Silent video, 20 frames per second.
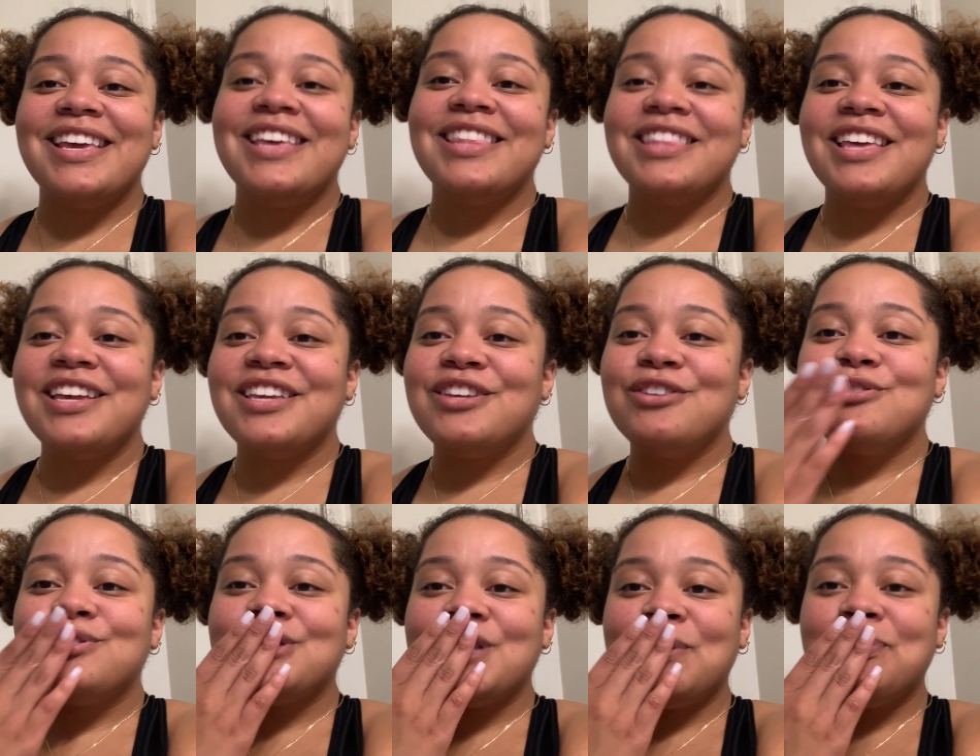Thank you
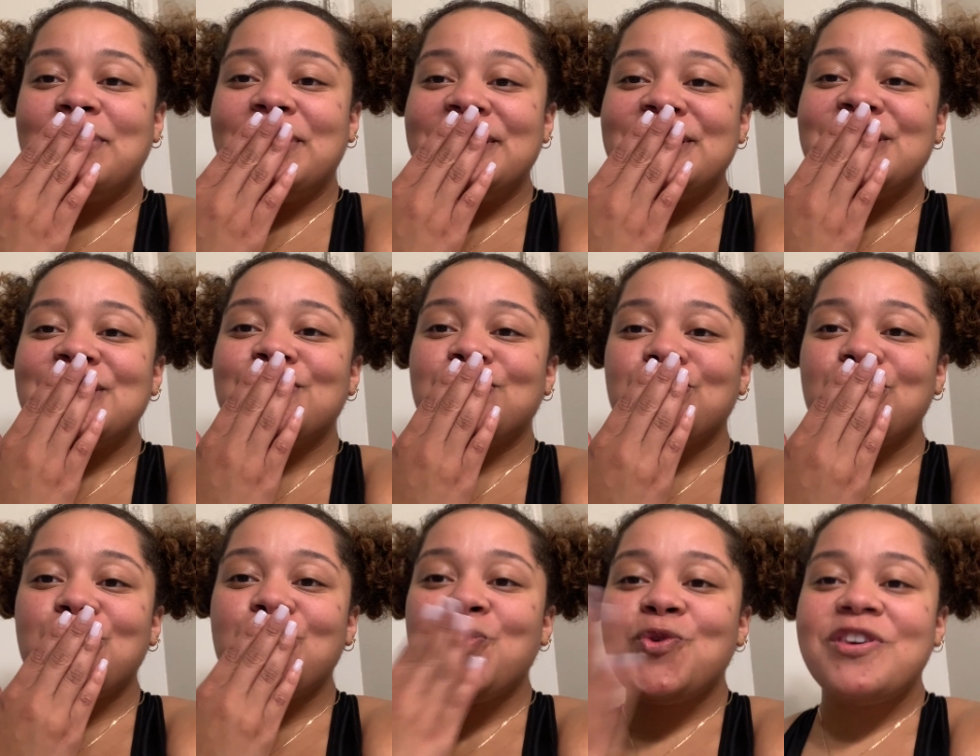so much.
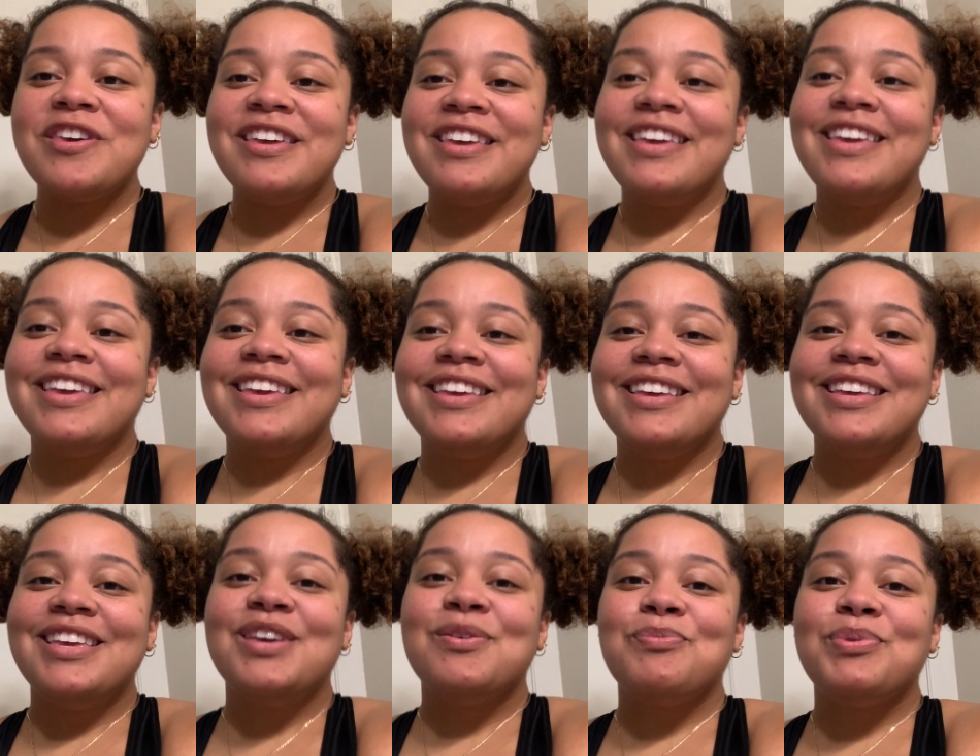
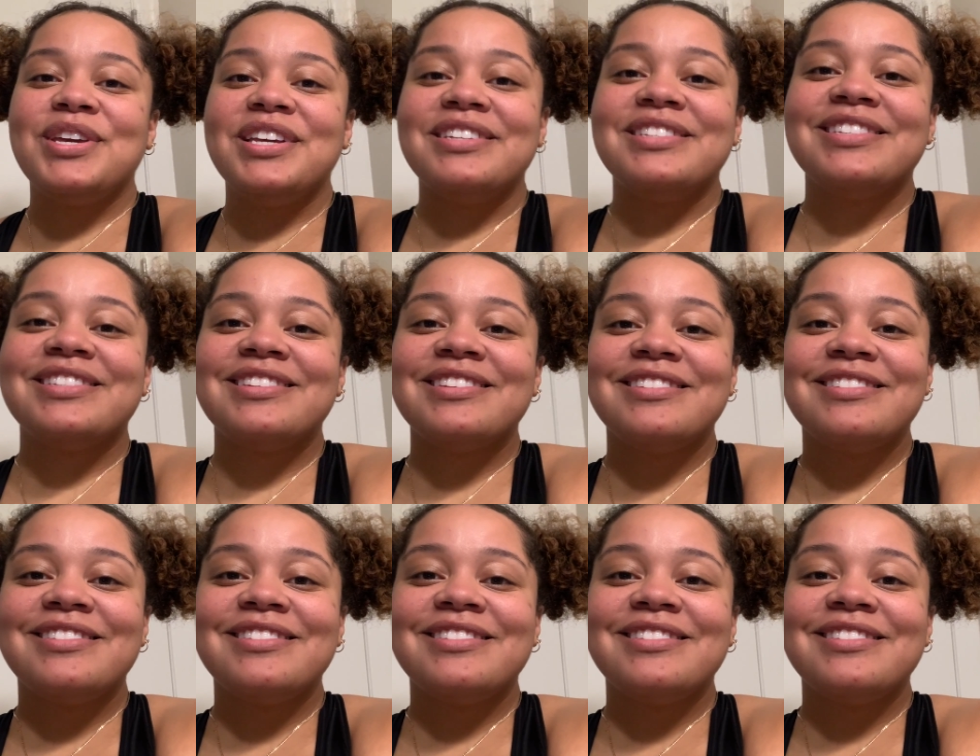Peace.